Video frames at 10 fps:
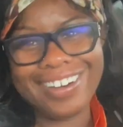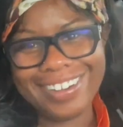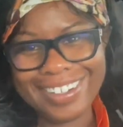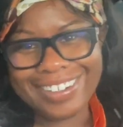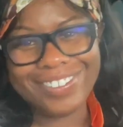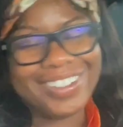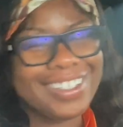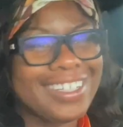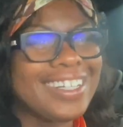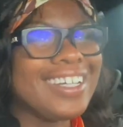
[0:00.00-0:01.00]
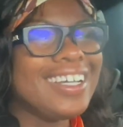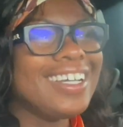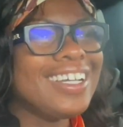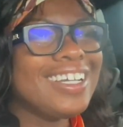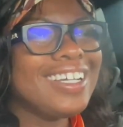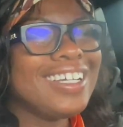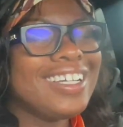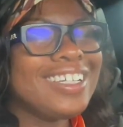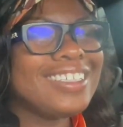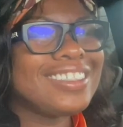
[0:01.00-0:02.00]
early in the morning